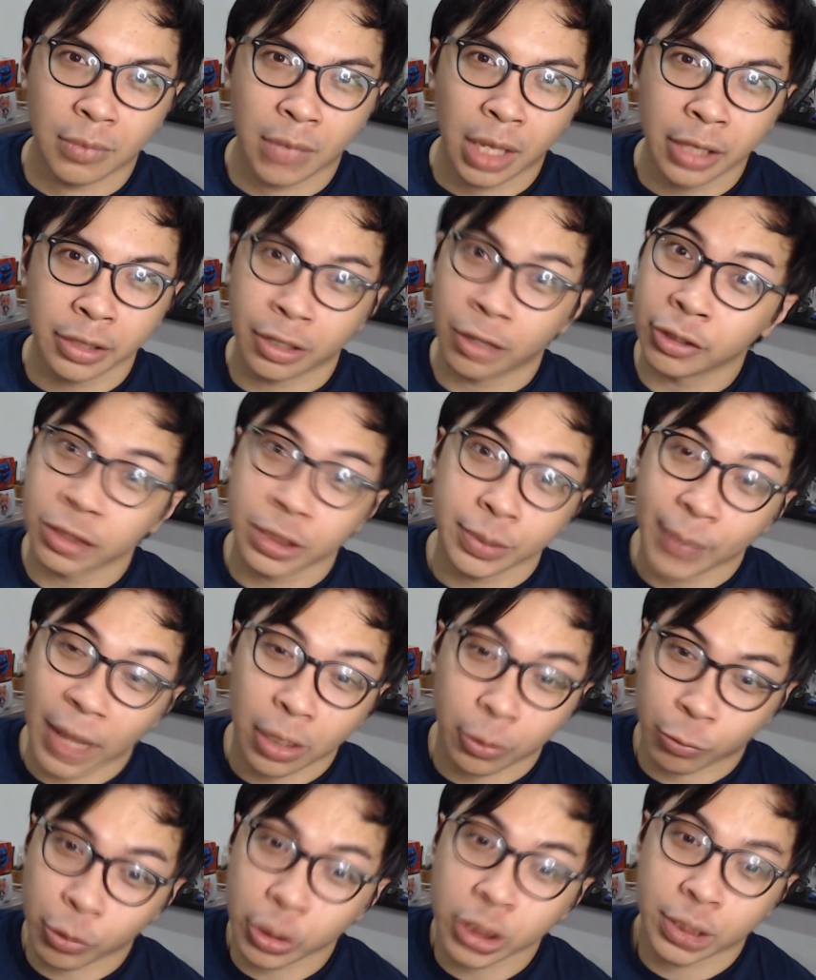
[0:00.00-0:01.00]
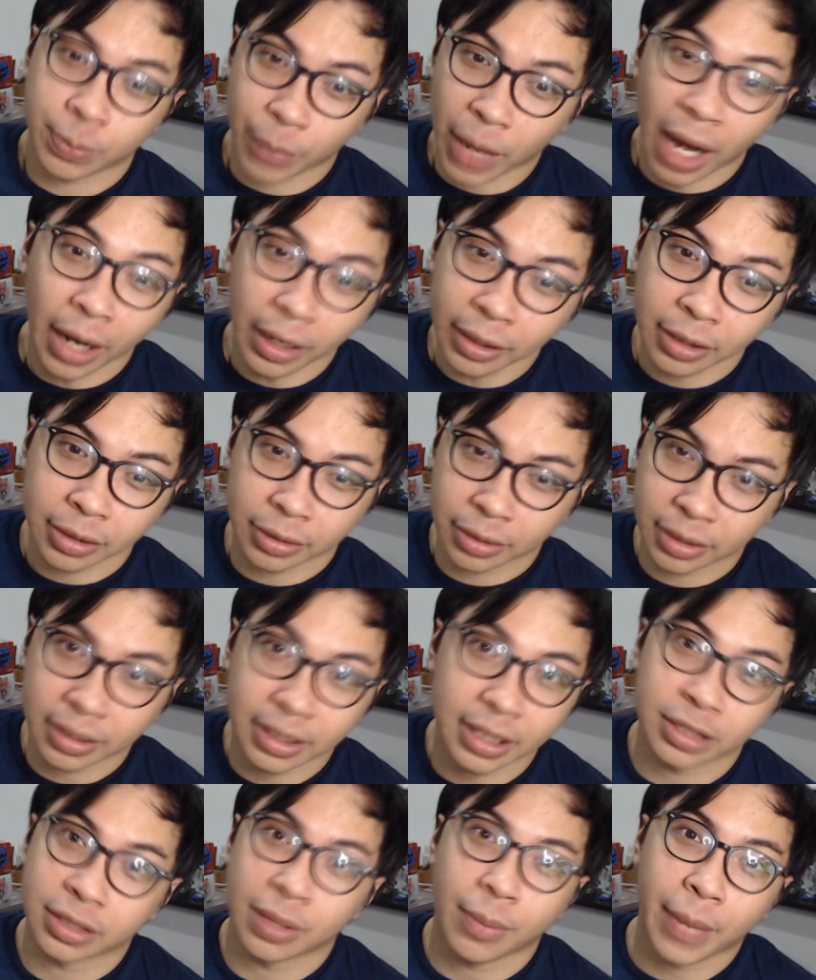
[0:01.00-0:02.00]
And Good Smile responded to
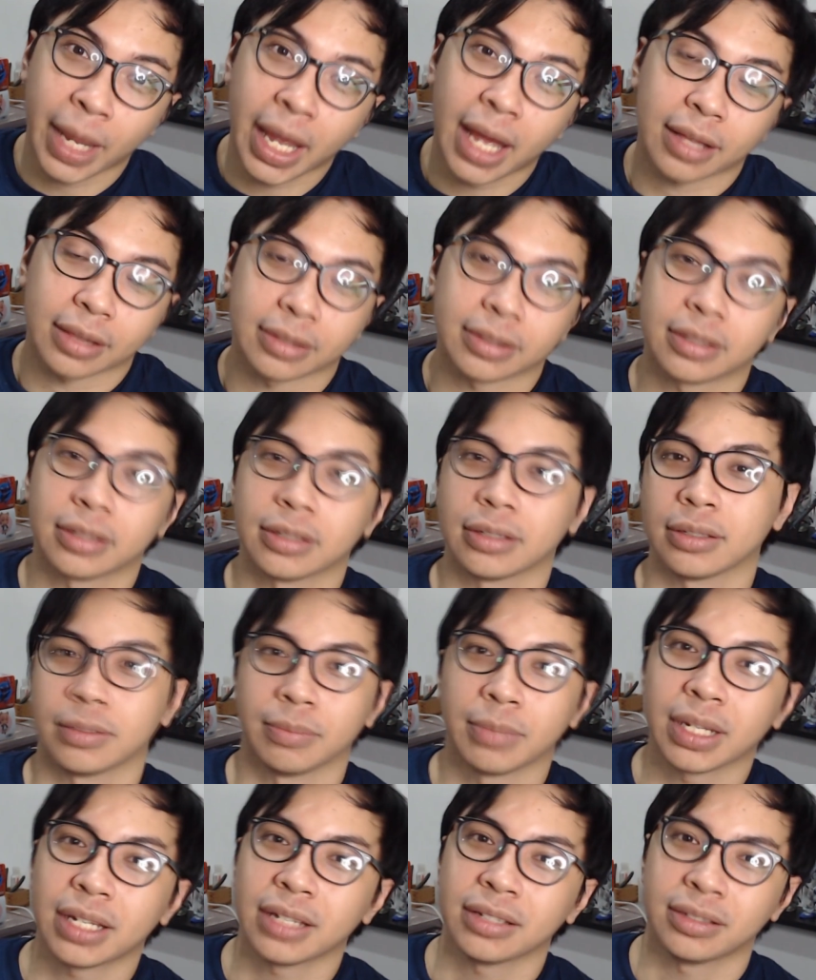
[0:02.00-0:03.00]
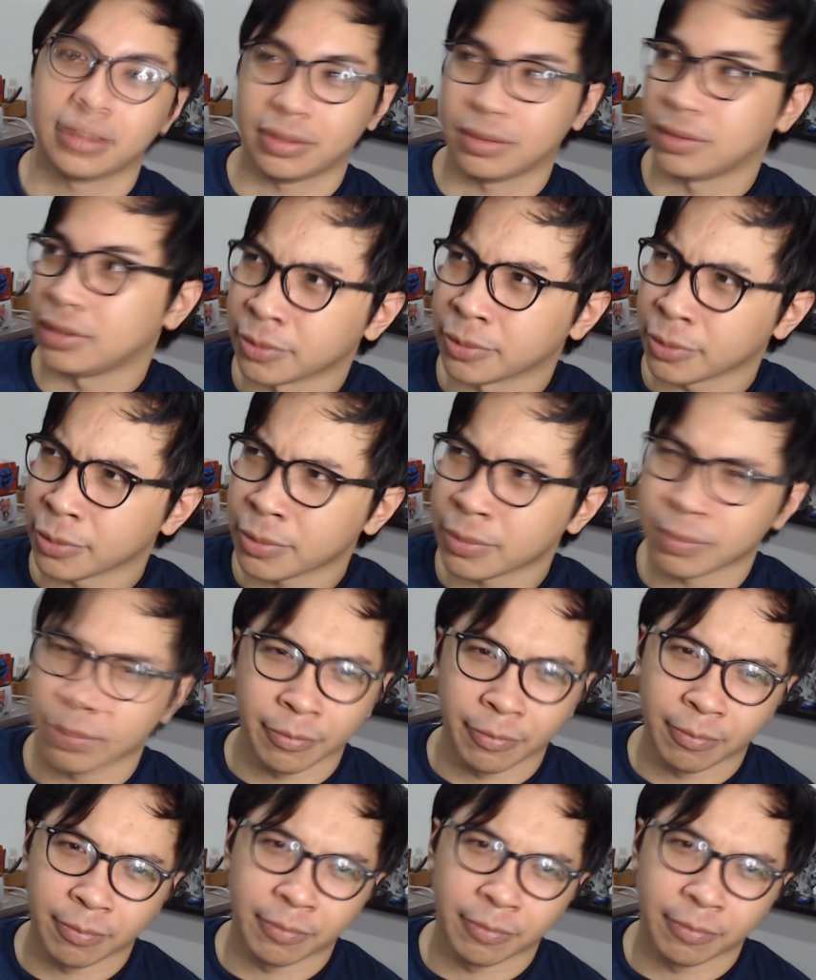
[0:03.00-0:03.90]
these demands because they're